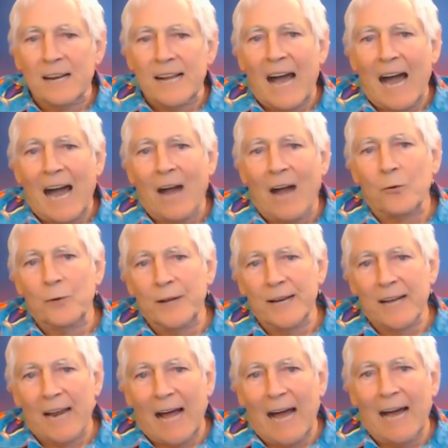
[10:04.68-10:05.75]
I
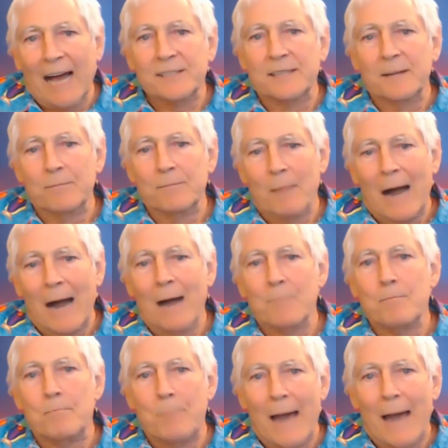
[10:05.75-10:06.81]
realized that my
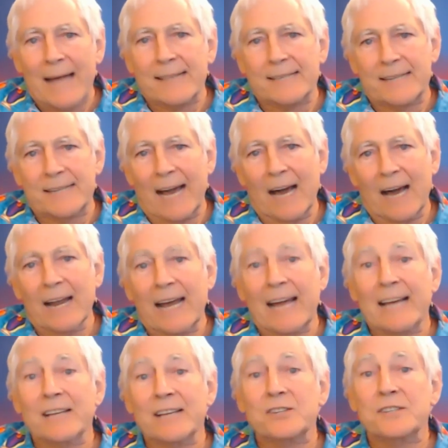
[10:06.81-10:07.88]
bath towel
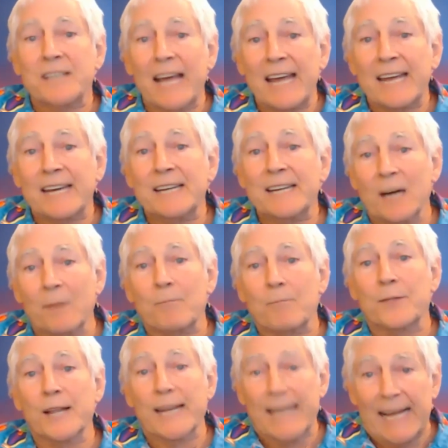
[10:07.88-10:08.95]
has taken up
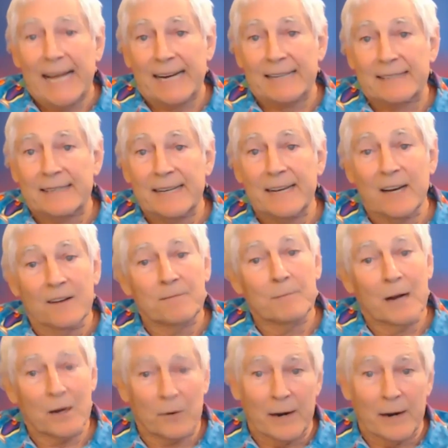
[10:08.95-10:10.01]
the legacy of
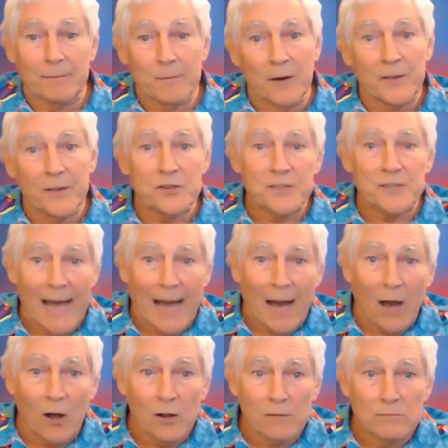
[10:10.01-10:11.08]
my grandmother's towel.